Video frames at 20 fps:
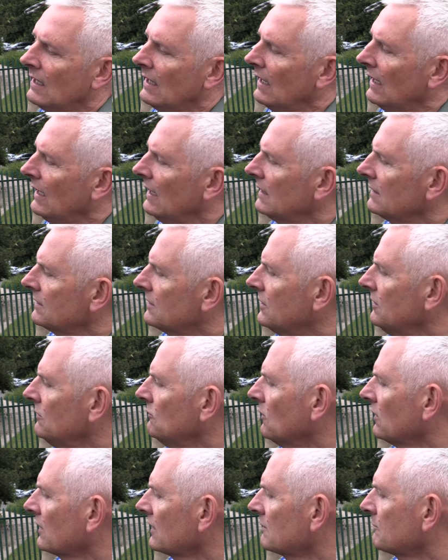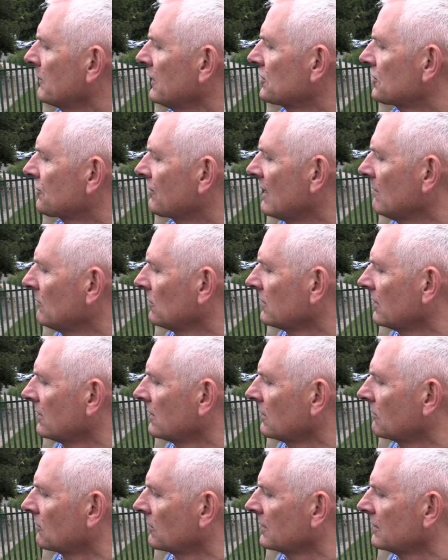And Q1 had been scrambled
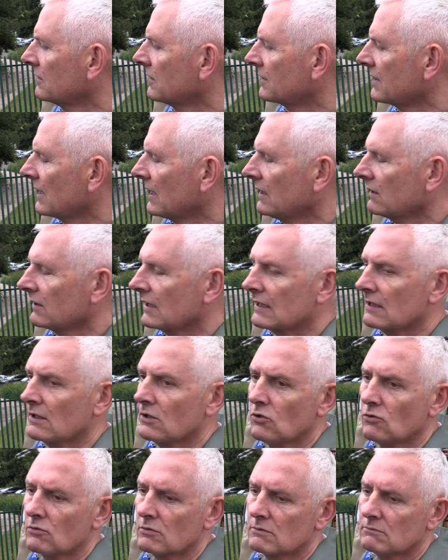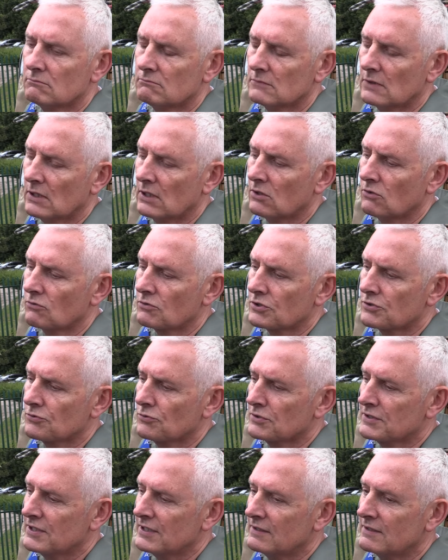earlier on in the day and had a long
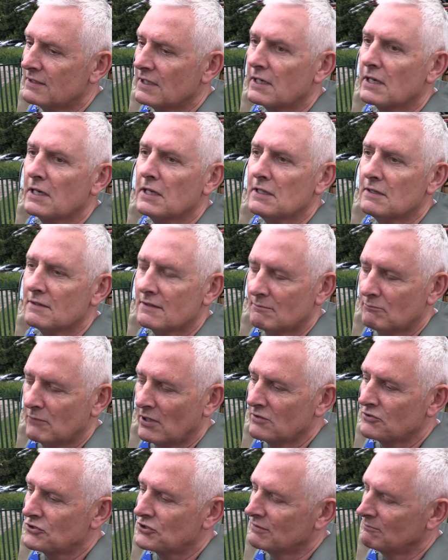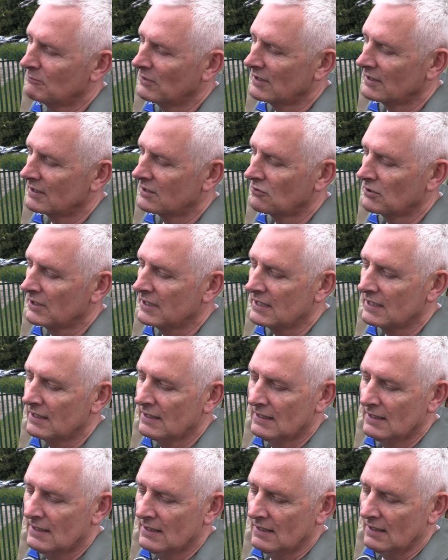sortie. Dick Heath, Punch, my colleague,
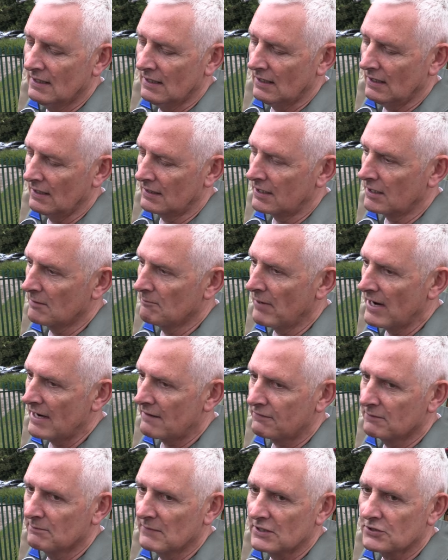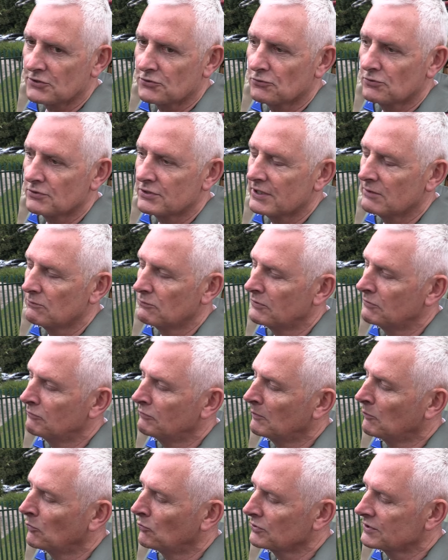had come back from that sortie and we
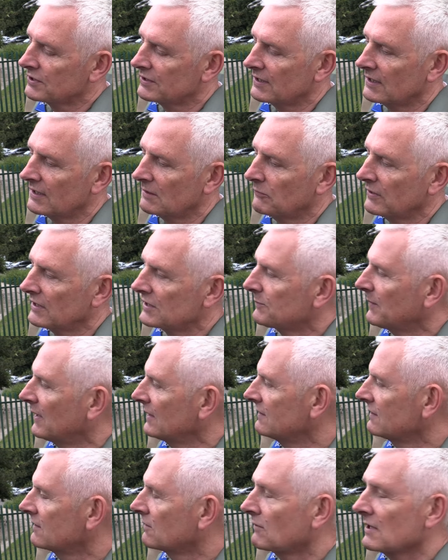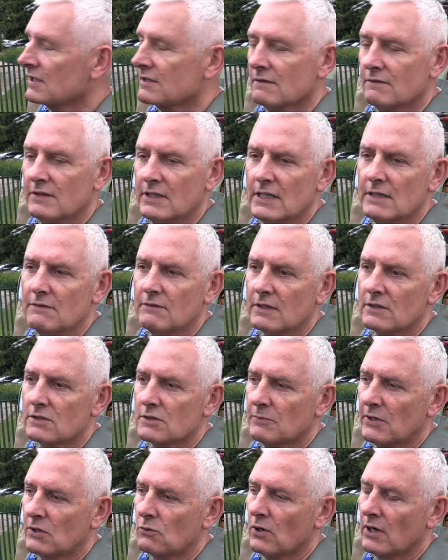reported it, and we expected the rest of the evening
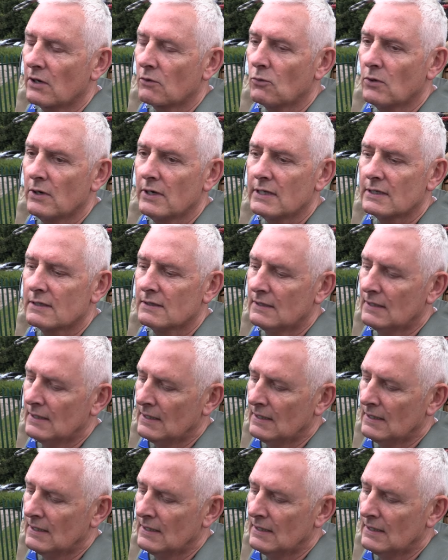to be quite quiet.